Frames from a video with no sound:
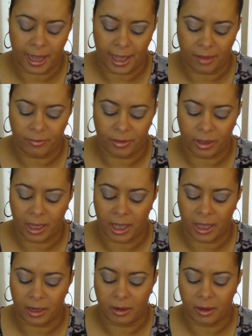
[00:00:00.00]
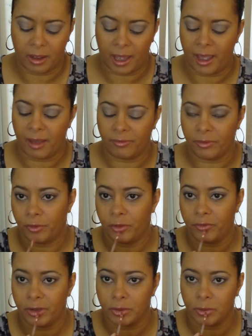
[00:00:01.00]
I have, again, I have the full
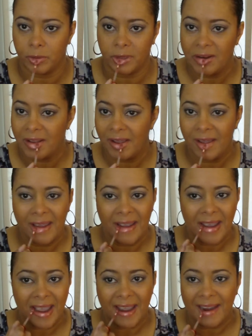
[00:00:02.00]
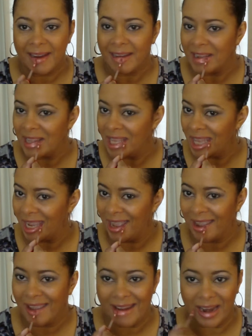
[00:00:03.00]
face on. The only thing
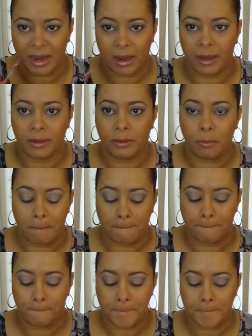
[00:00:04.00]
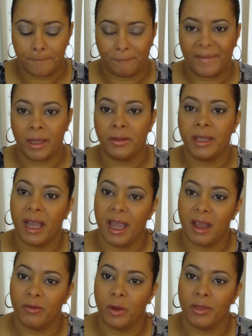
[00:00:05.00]
I, I, one thing I
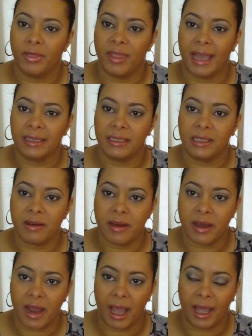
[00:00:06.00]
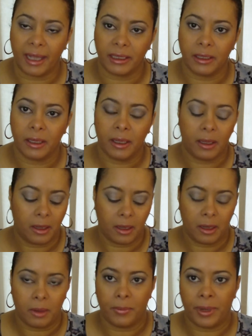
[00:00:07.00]
have on that's not
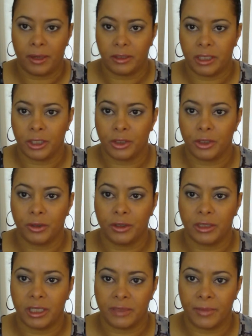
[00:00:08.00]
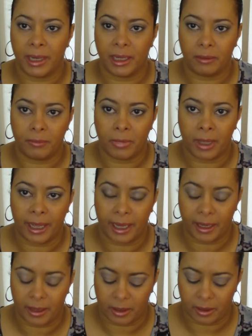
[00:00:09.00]
Bare Escentuals is my
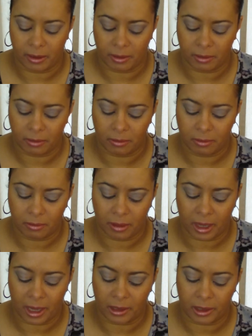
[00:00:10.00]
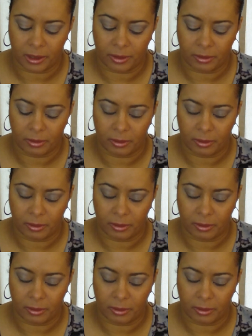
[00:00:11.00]
my uh, eyeliner.